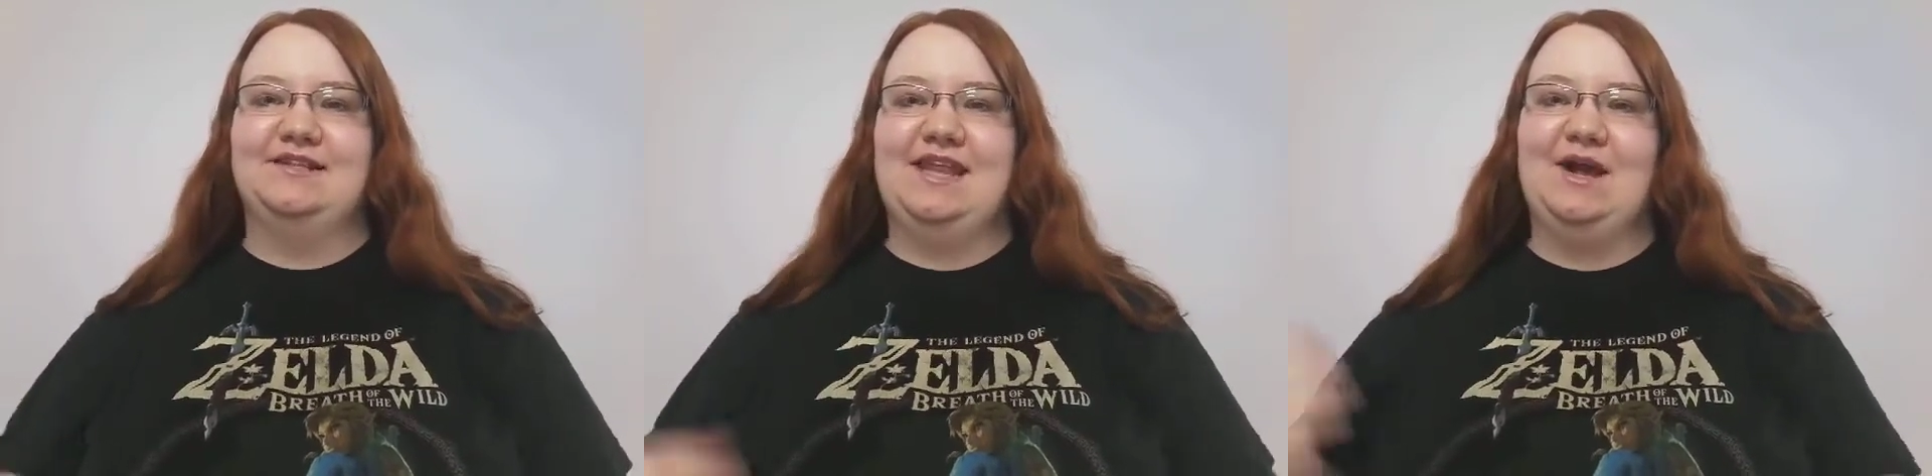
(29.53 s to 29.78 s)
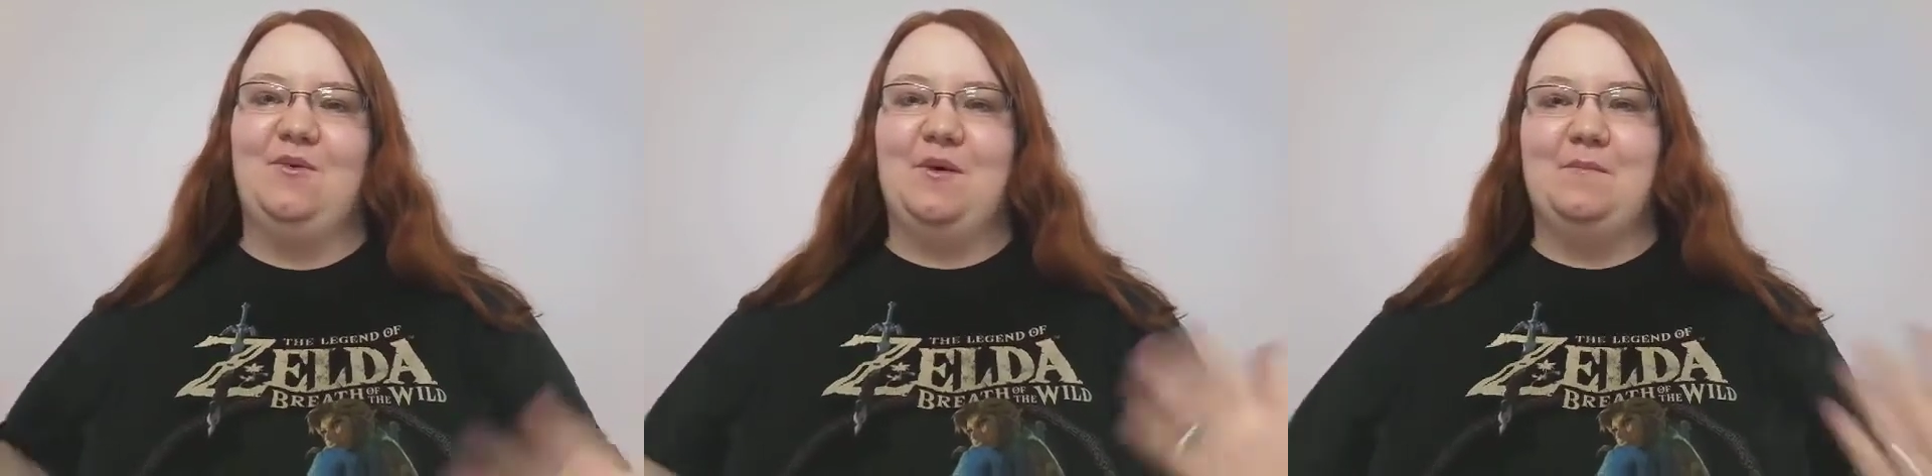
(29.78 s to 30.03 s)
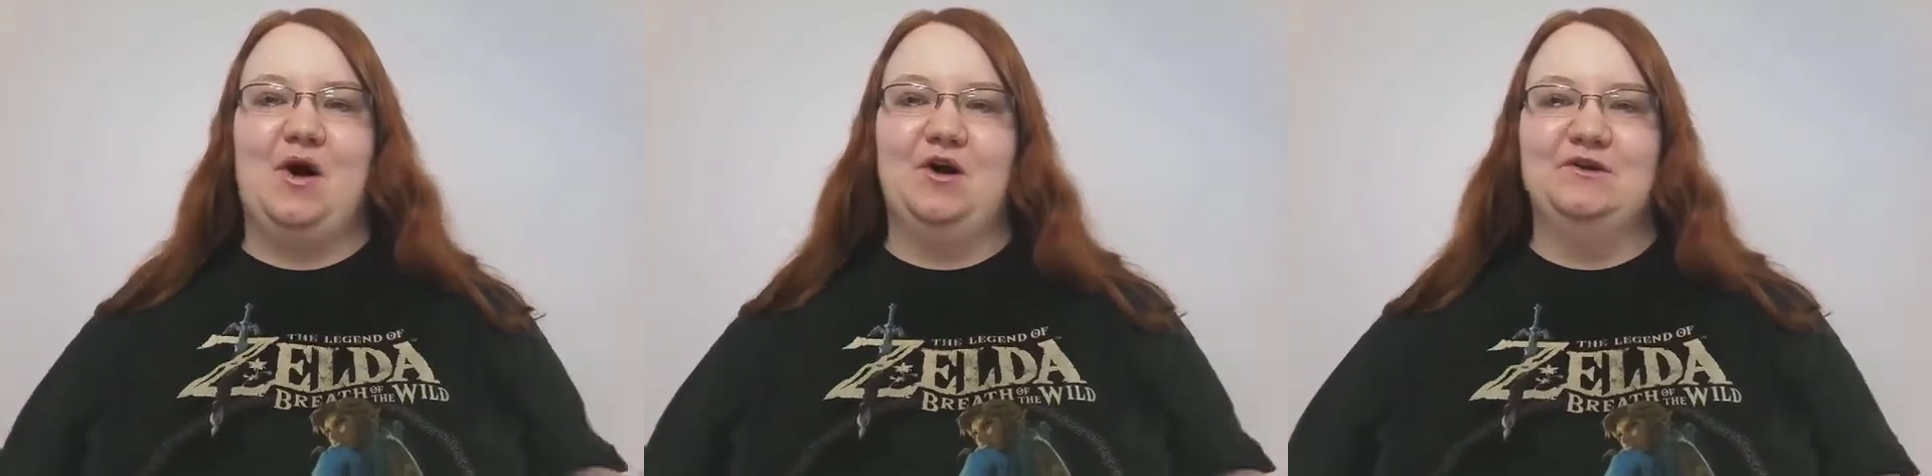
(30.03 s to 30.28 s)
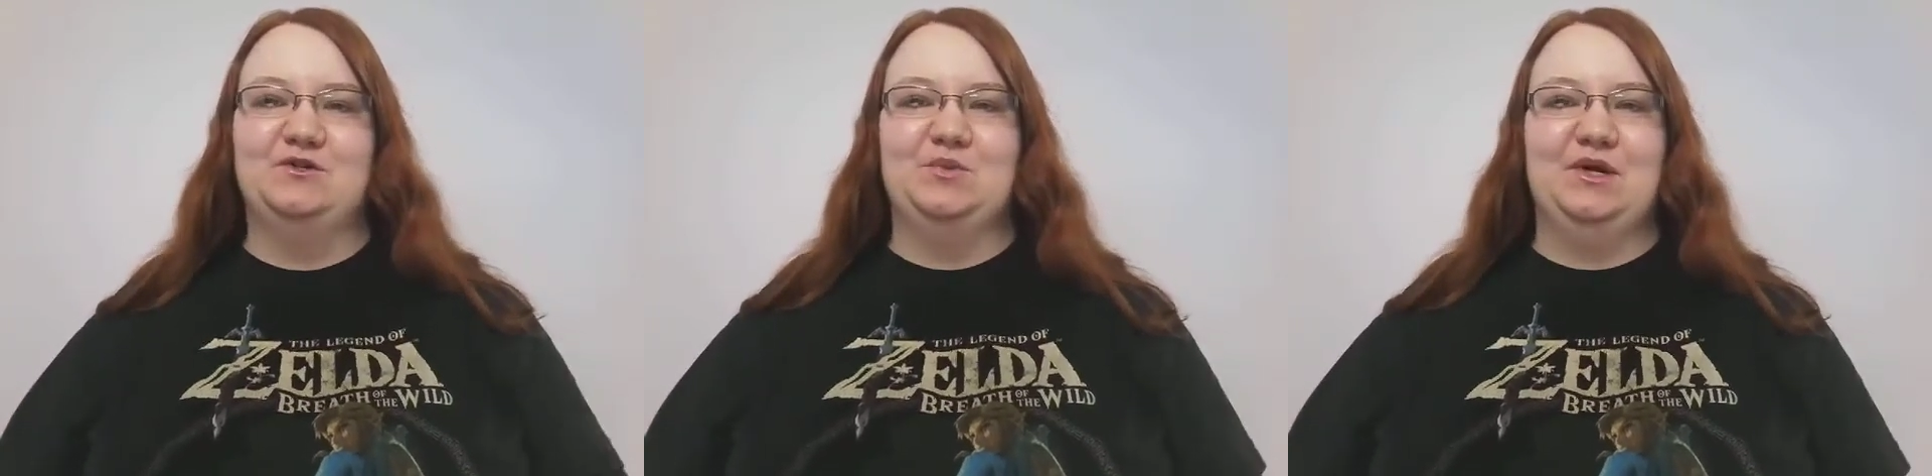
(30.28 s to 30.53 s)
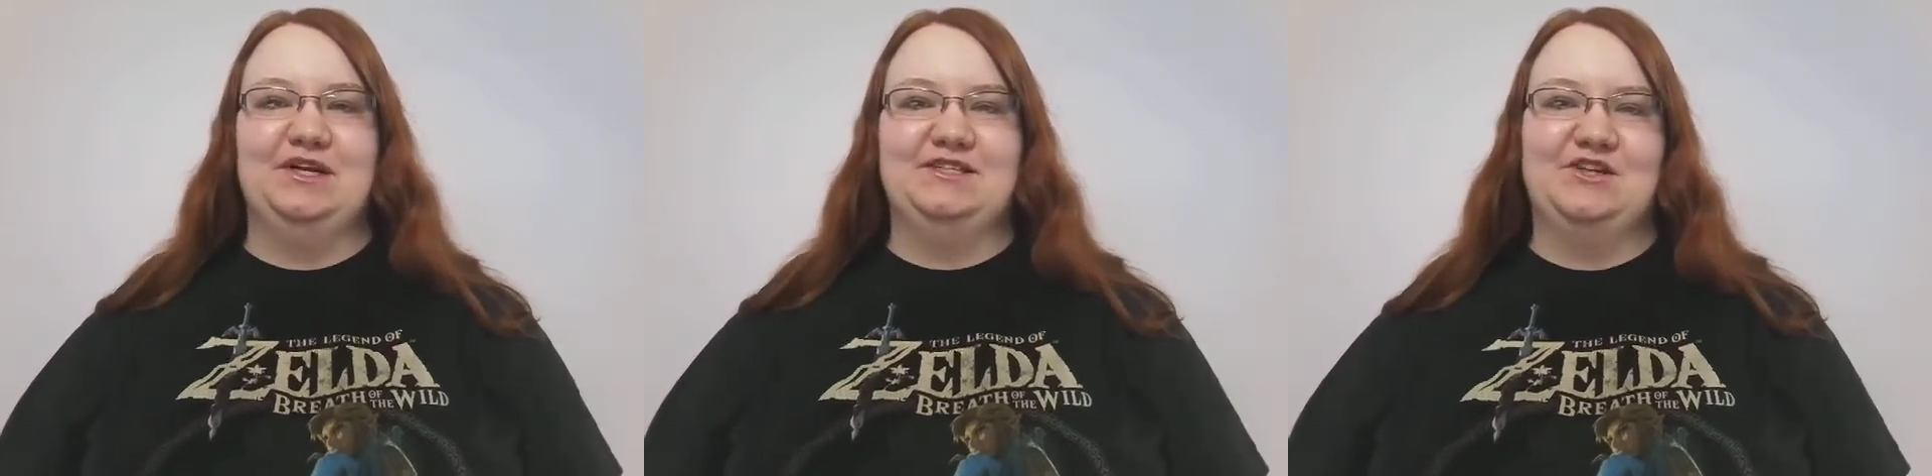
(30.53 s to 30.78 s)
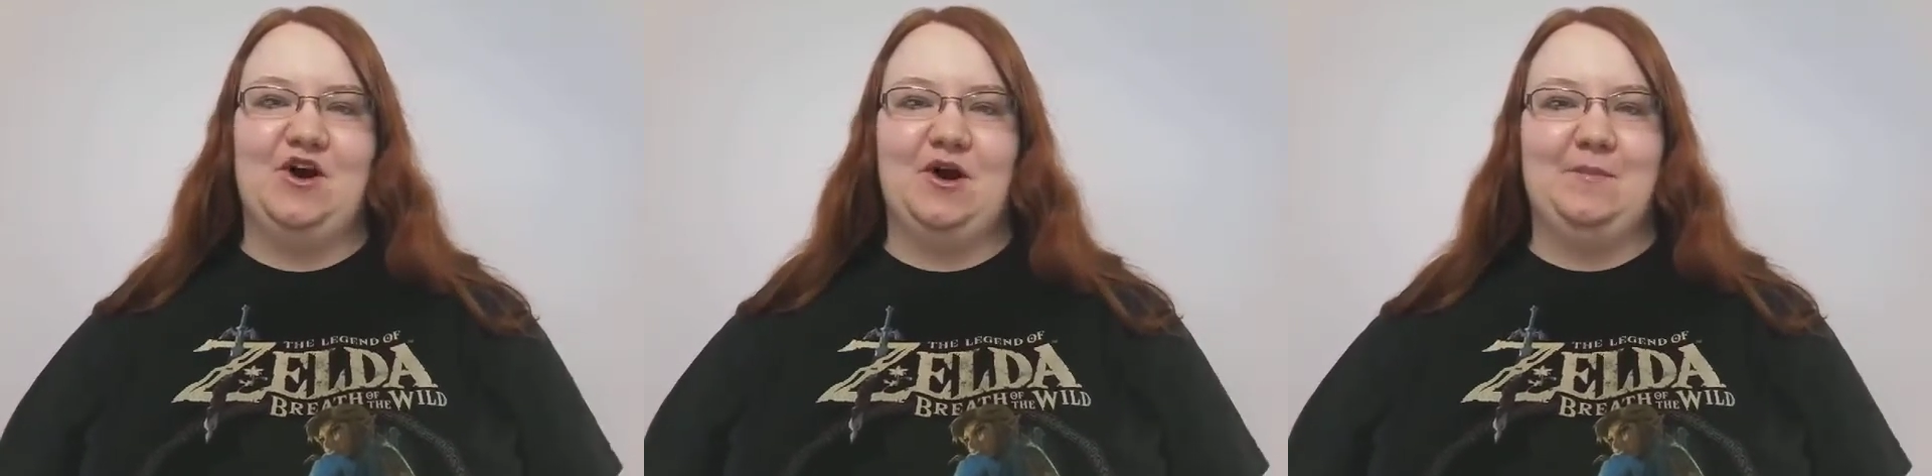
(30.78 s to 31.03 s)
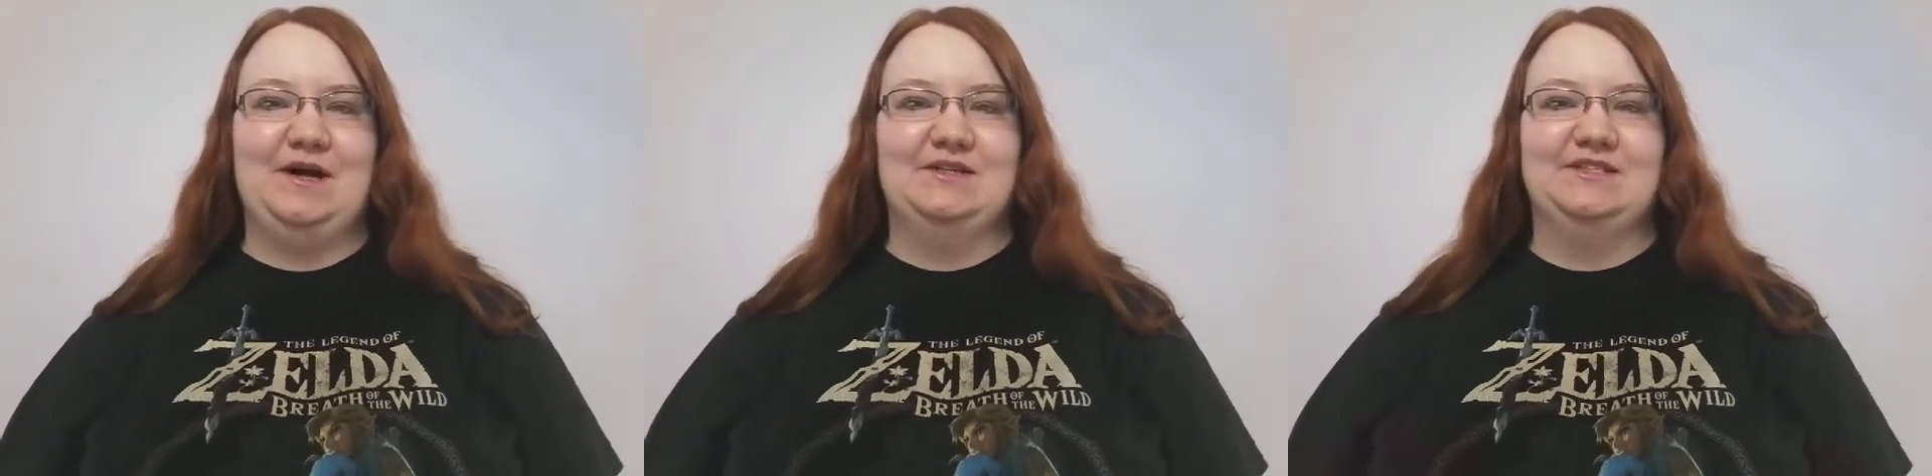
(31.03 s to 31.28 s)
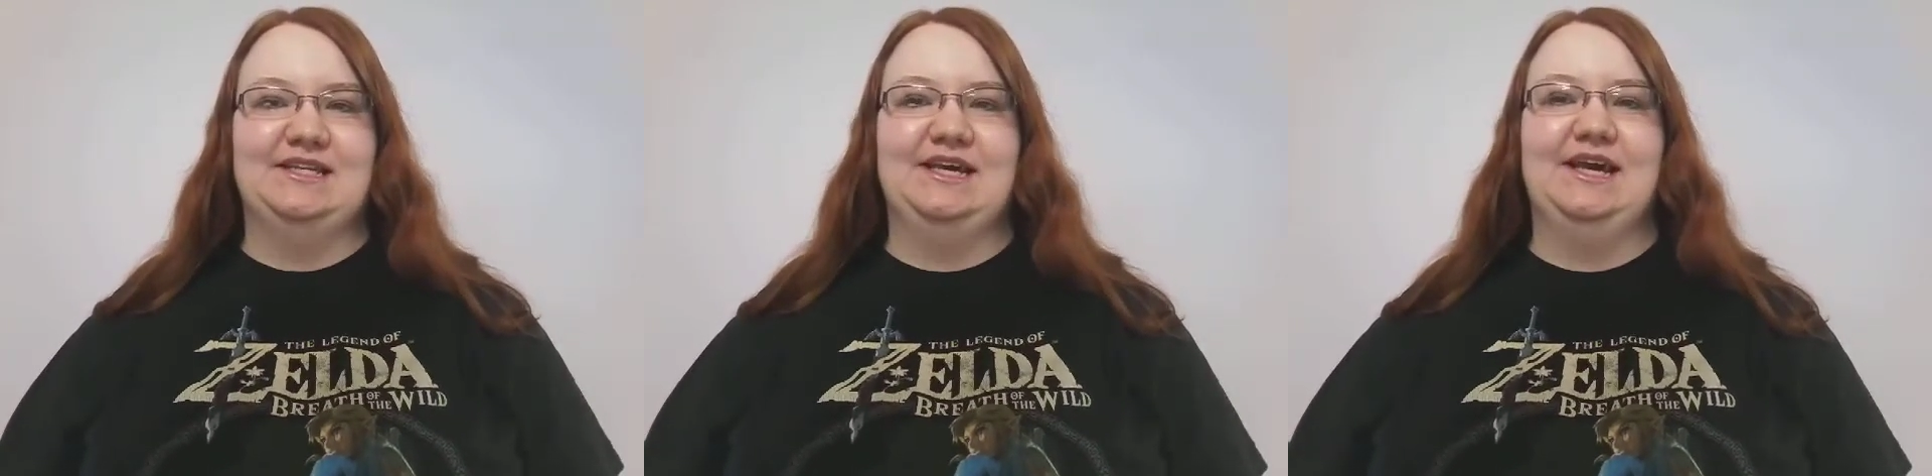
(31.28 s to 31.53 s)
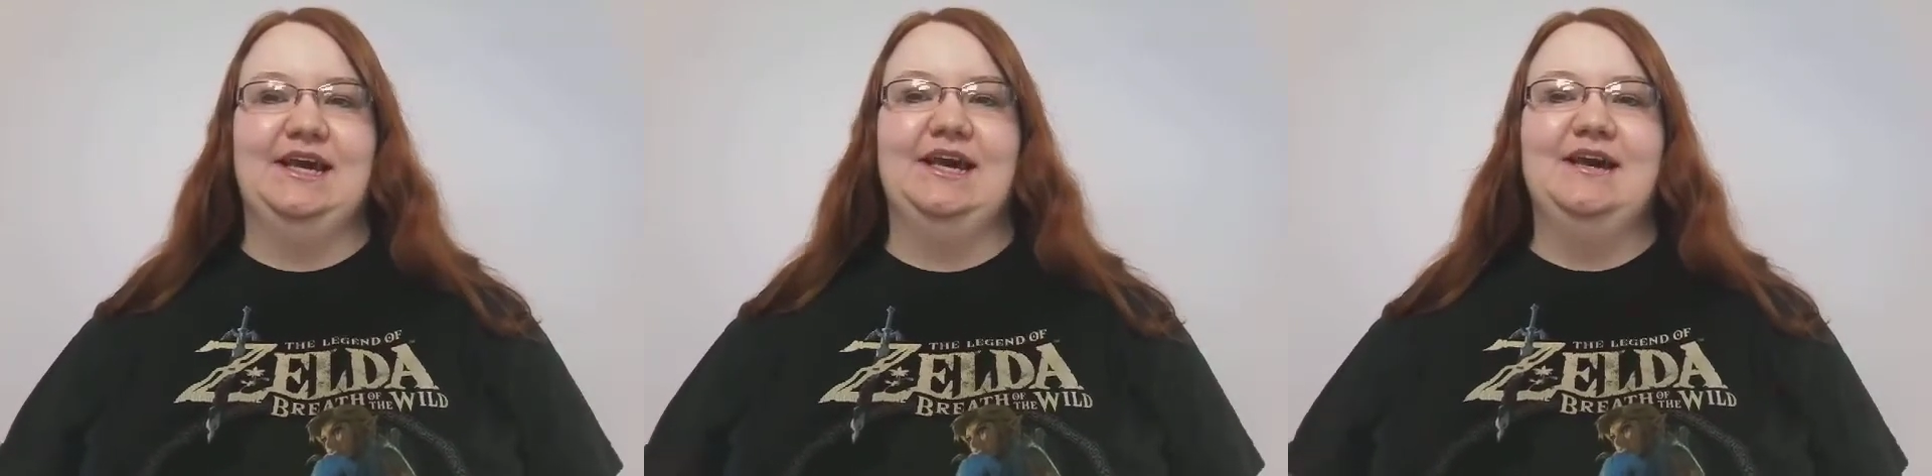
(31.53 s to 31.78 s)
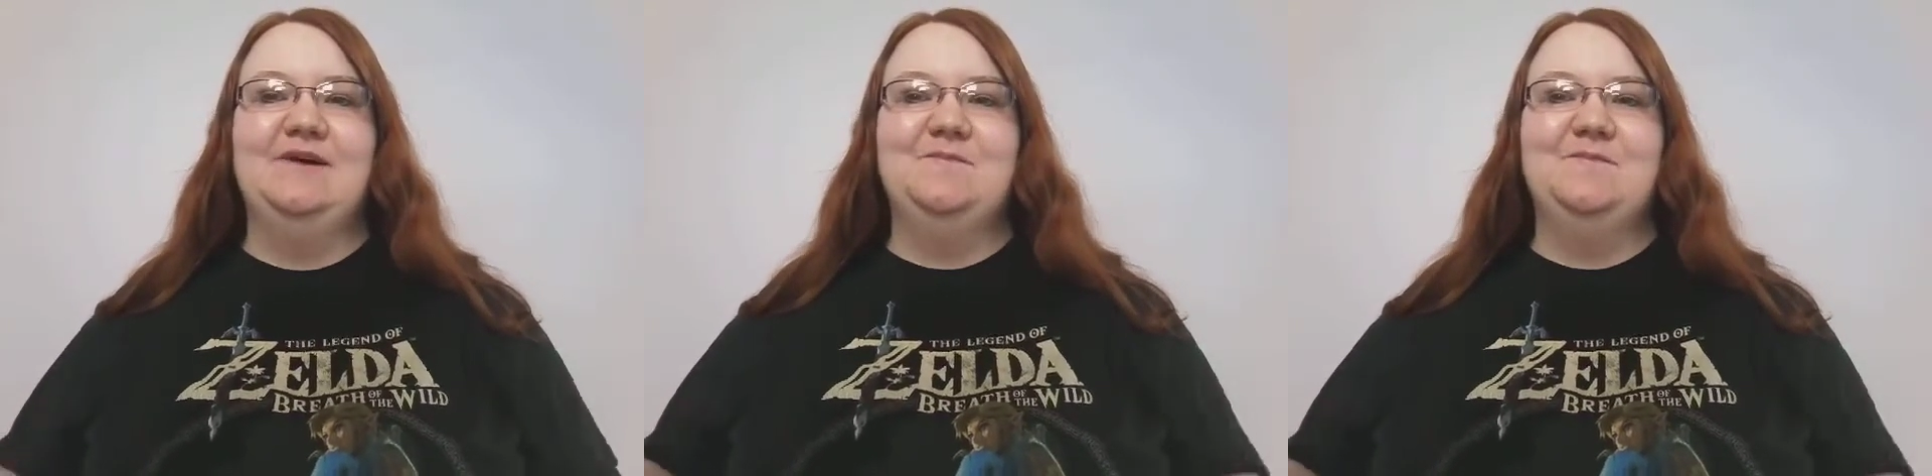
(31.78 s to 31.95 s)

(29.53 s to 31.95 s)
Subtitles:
what mangas we're going to talk about today,